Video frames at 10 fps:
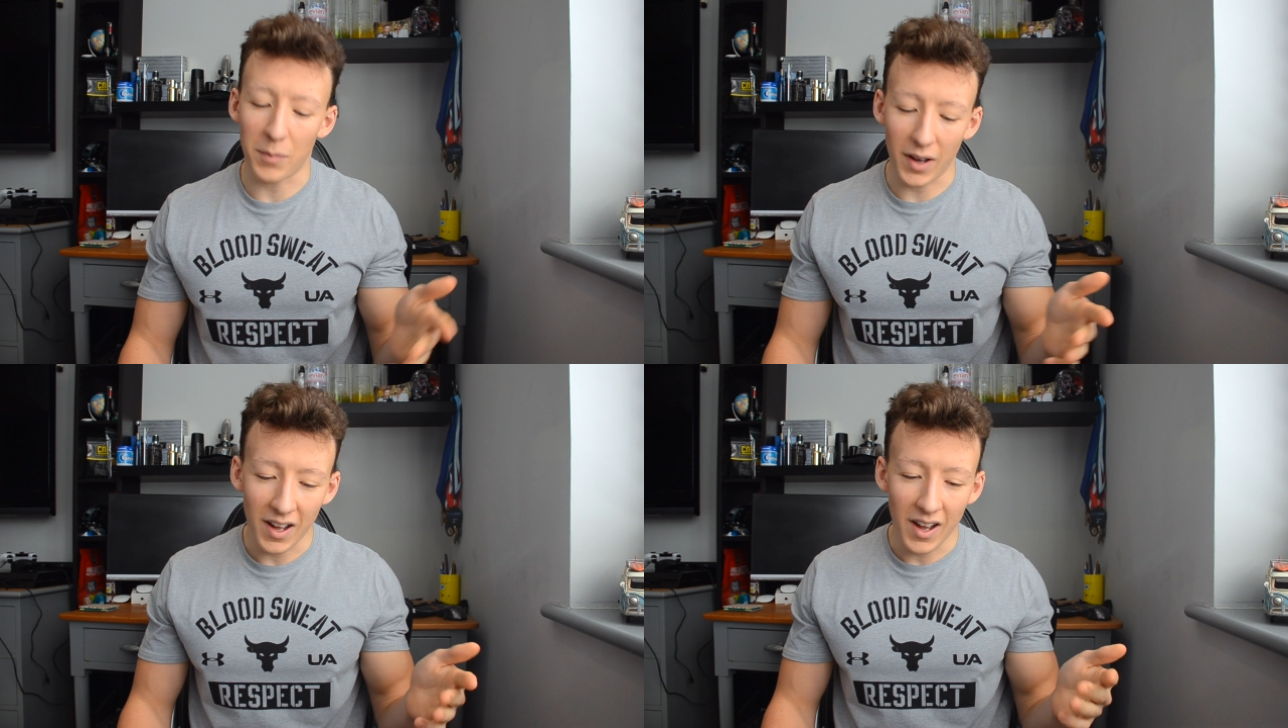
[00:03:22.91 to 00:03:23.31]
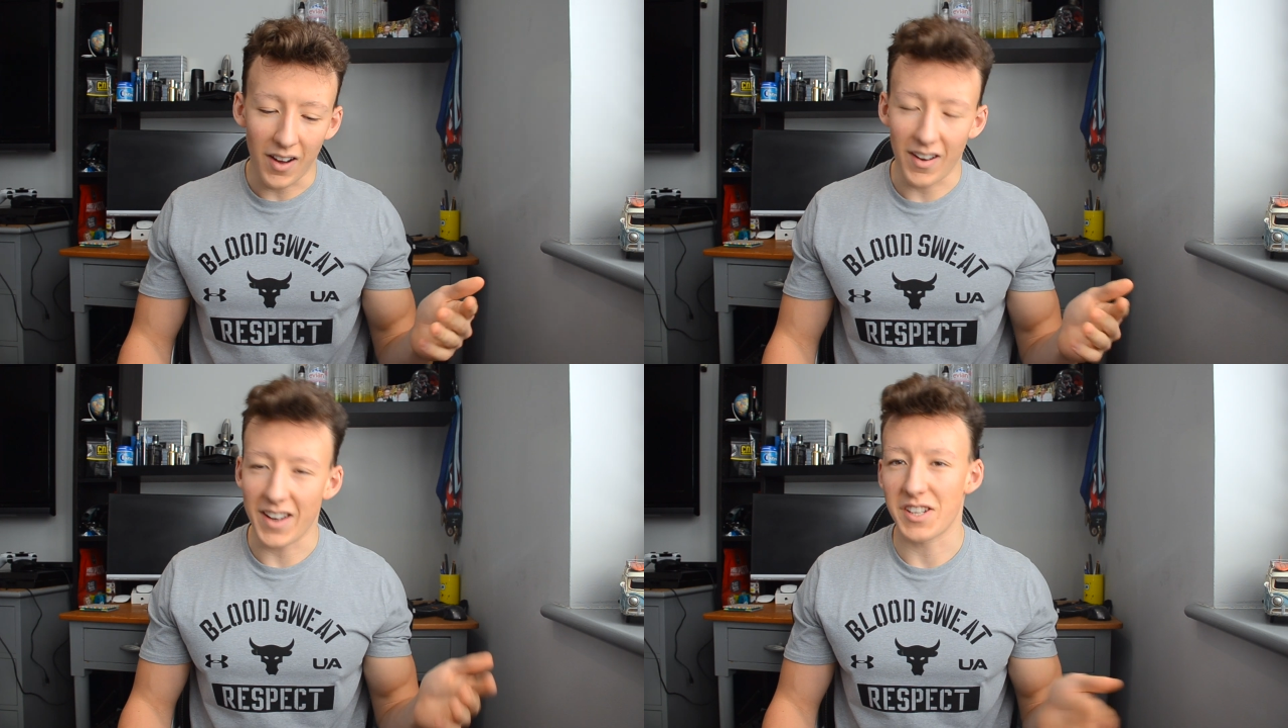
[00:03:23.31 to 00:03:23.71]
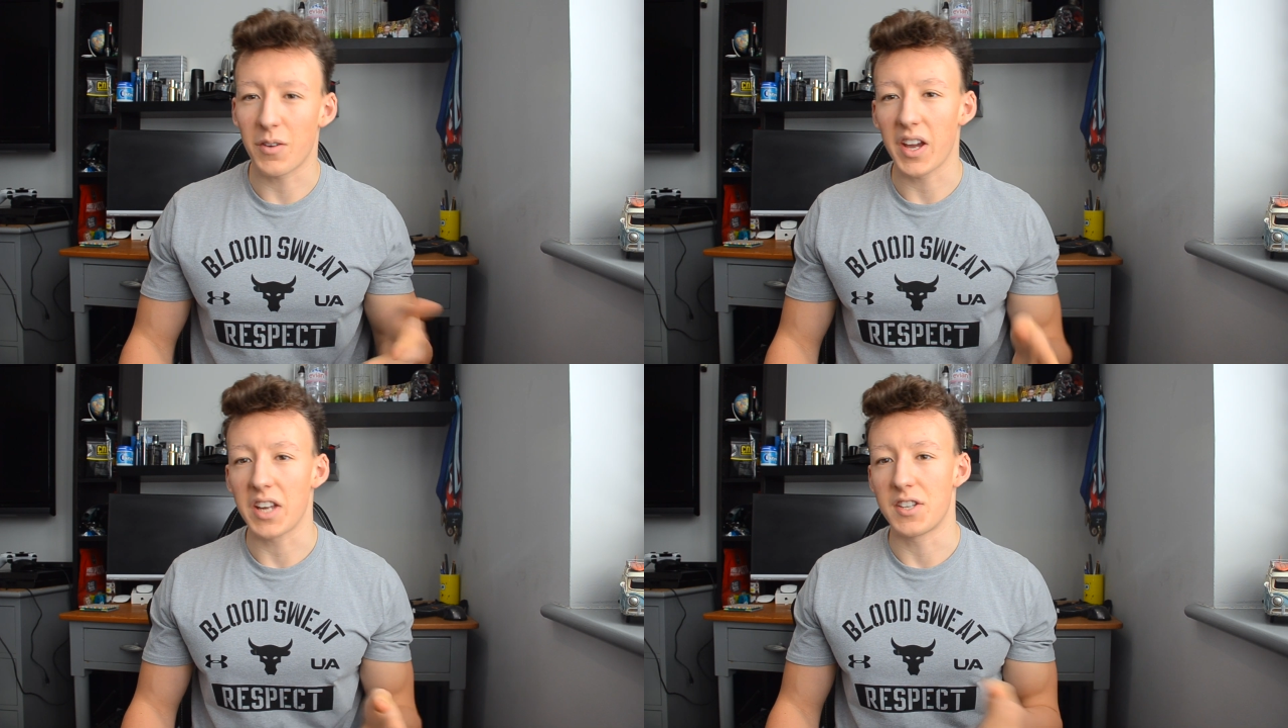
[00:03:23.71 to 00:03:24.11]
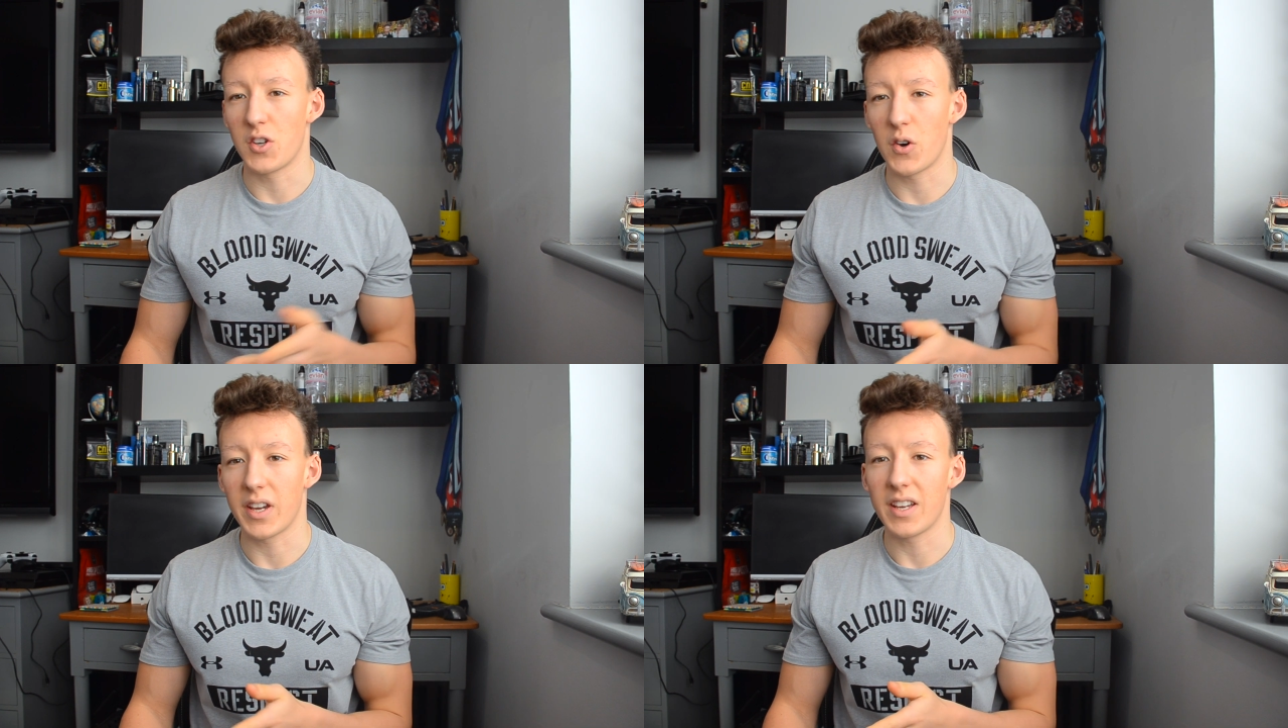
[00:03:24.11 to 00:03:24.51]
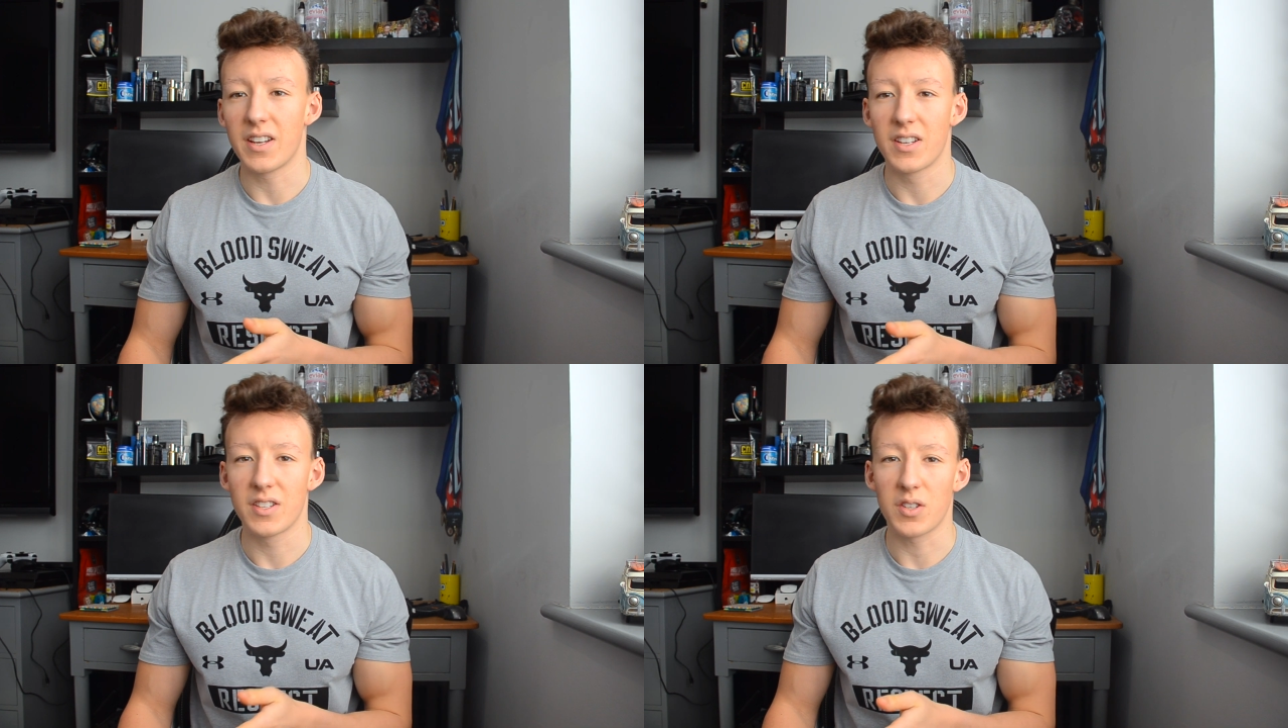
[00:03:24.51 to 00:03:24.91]
but I actually quite enjoy
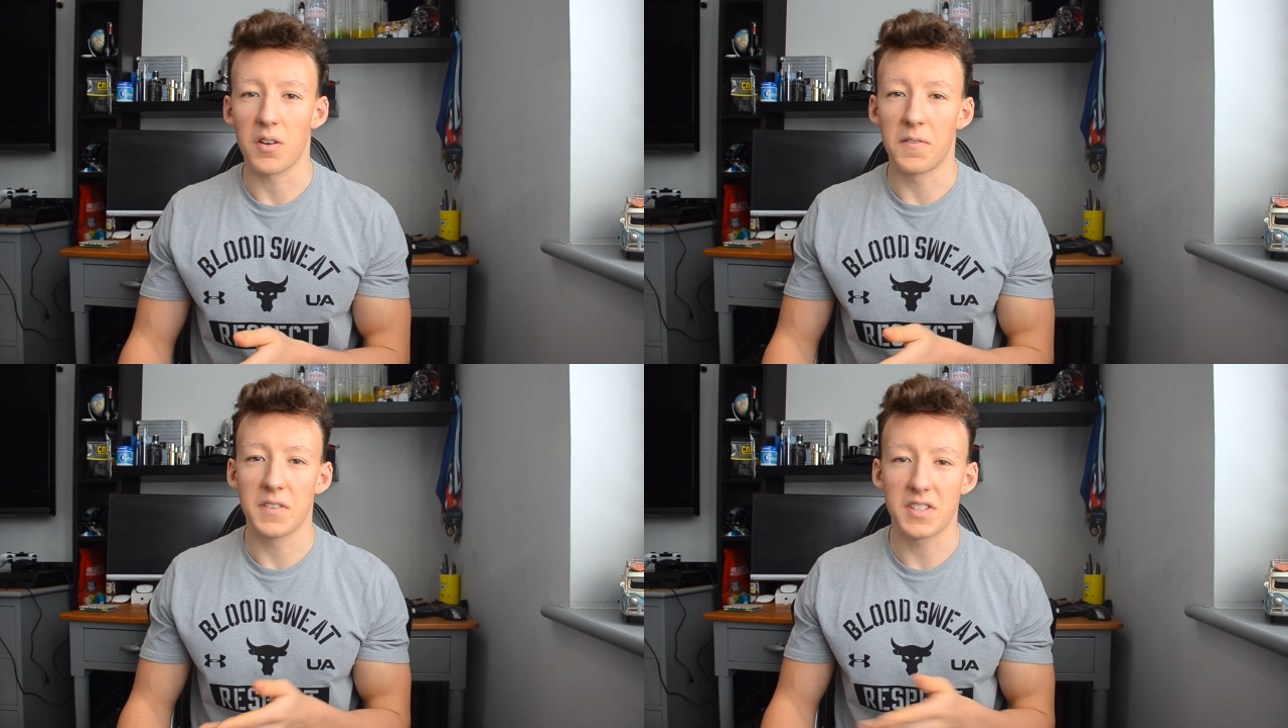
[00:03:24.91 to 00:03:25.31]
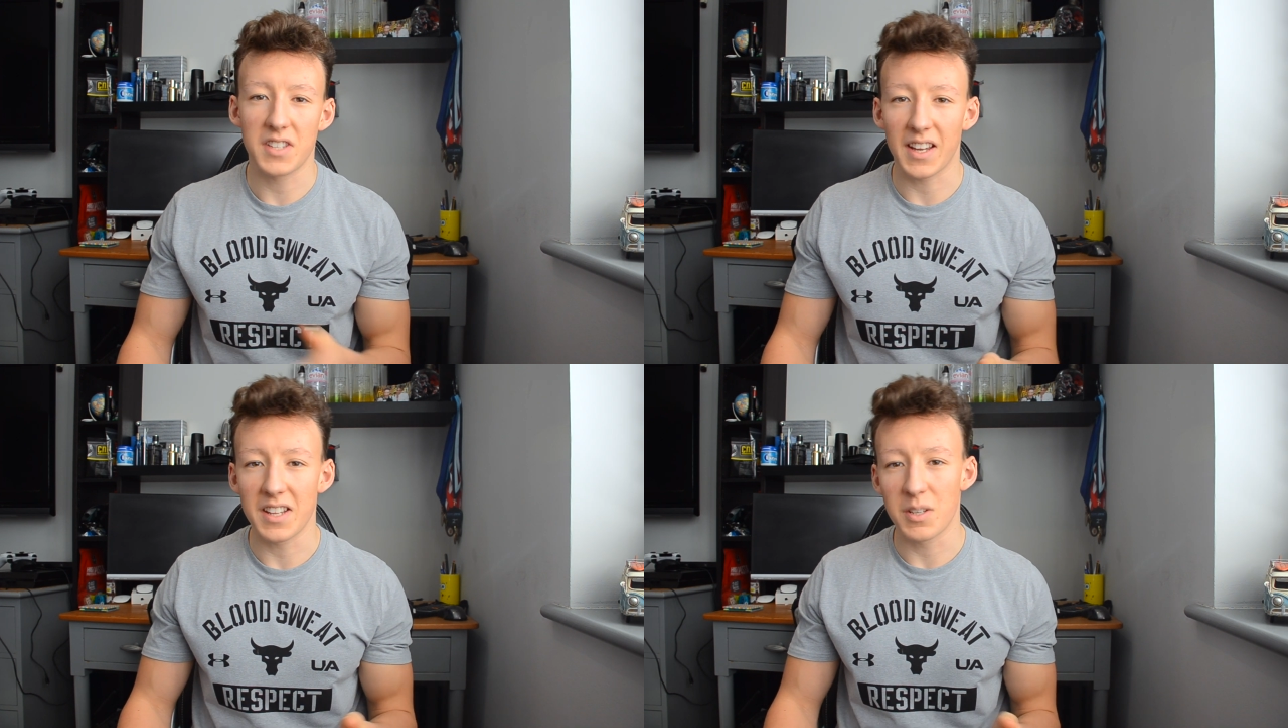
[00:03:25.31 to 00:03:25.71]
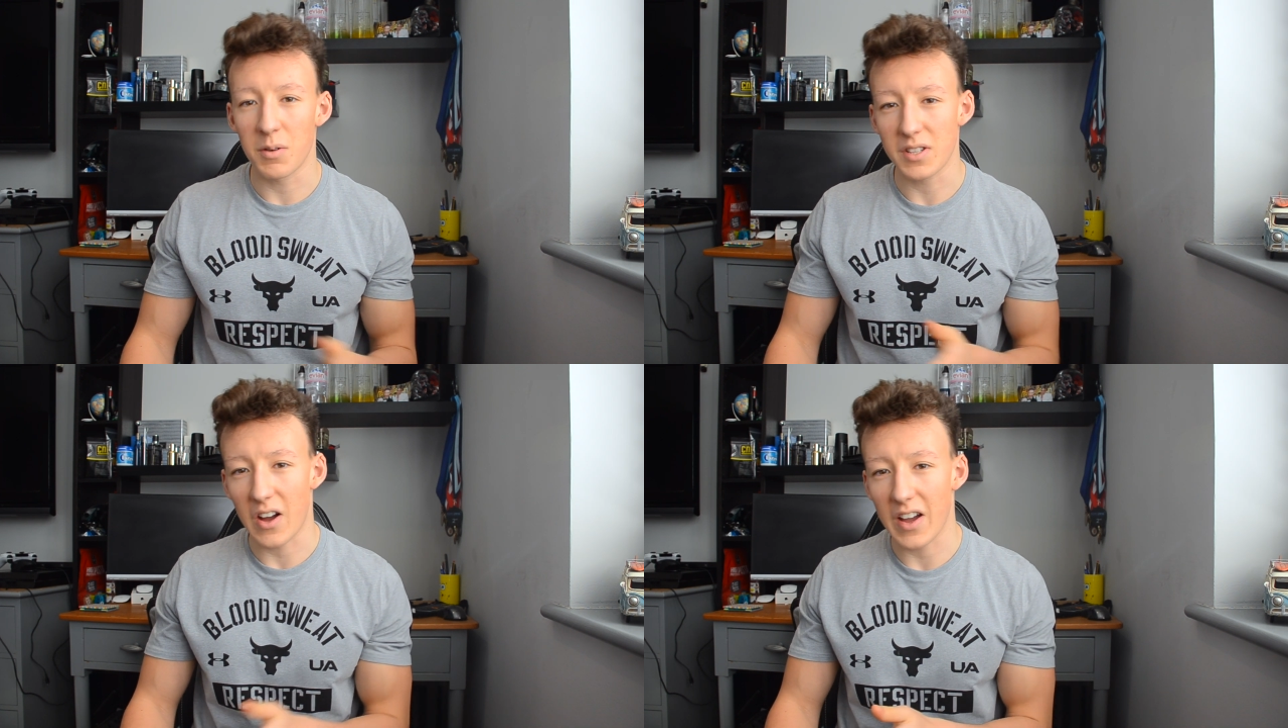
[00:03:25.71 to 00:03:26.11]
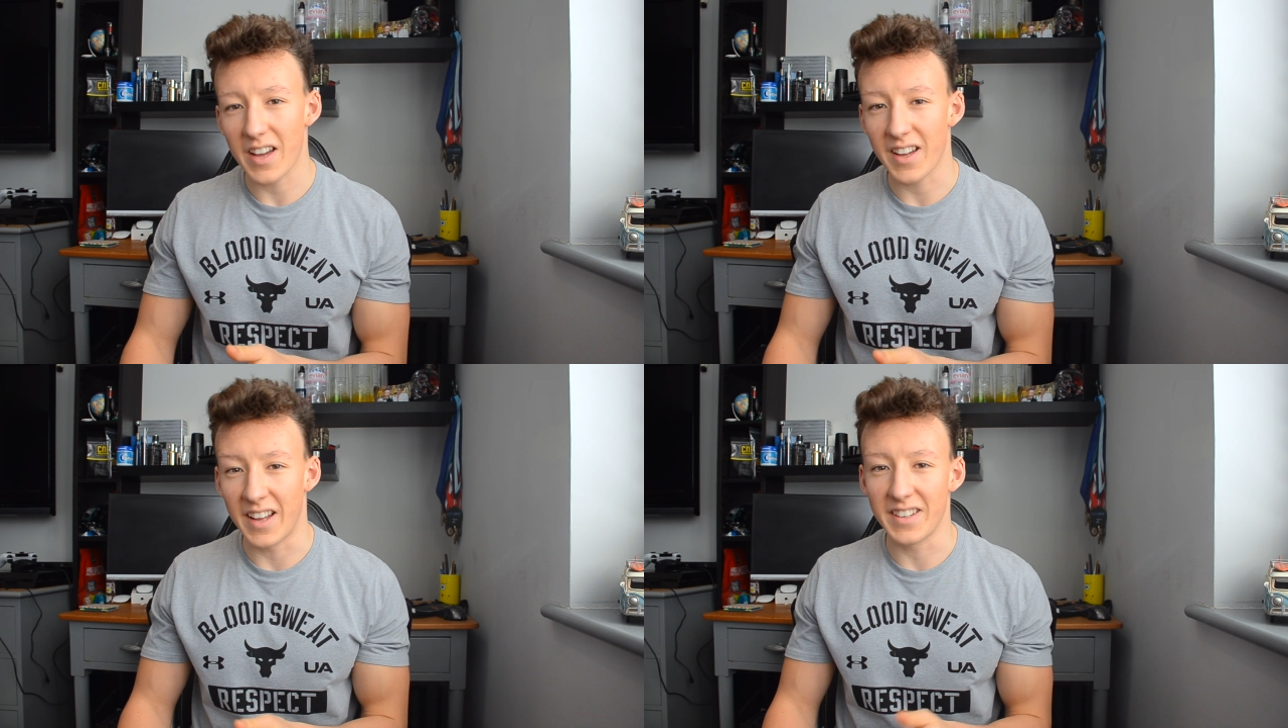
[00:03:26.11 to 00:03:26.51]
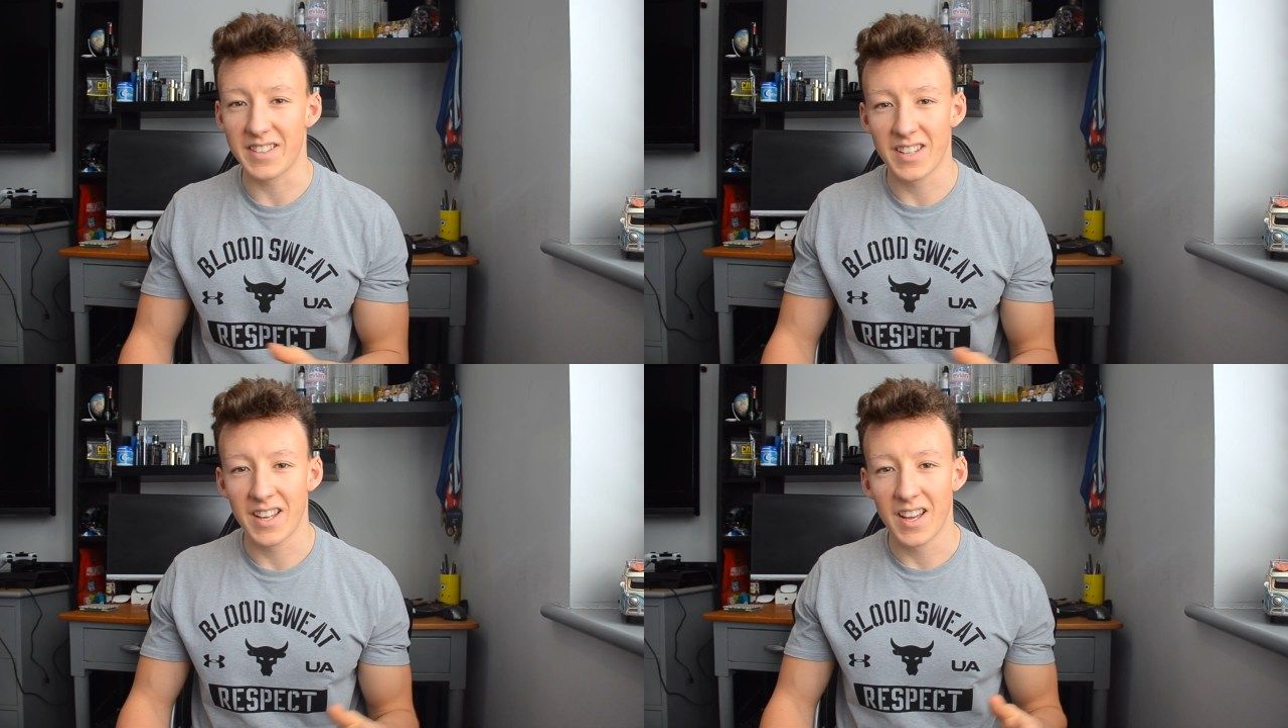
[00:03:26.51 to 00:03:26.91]
sort of sticking to a diet and